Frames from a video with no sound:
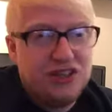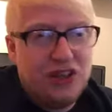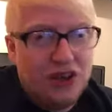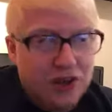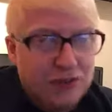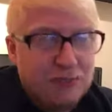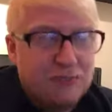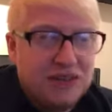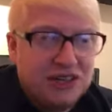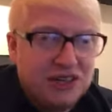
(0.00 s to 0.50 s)

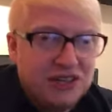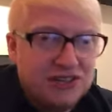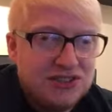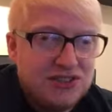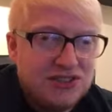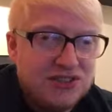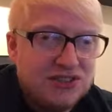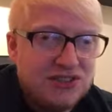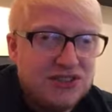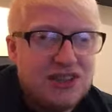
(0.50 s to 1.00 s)
9
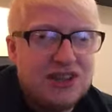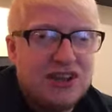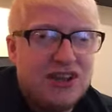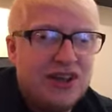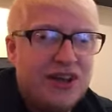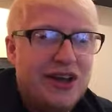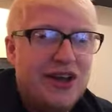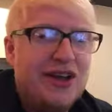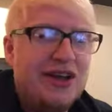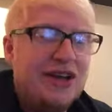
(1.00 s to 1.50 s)
minutes
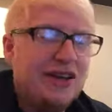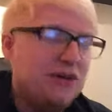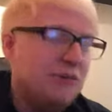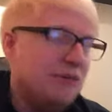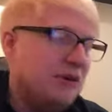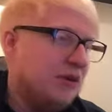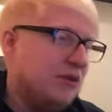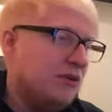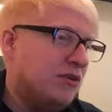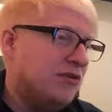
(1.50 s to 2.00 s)
in a
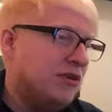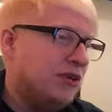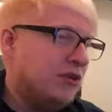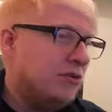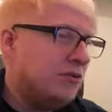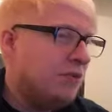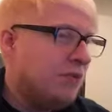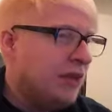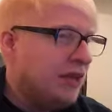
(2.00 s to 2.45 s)
beer review.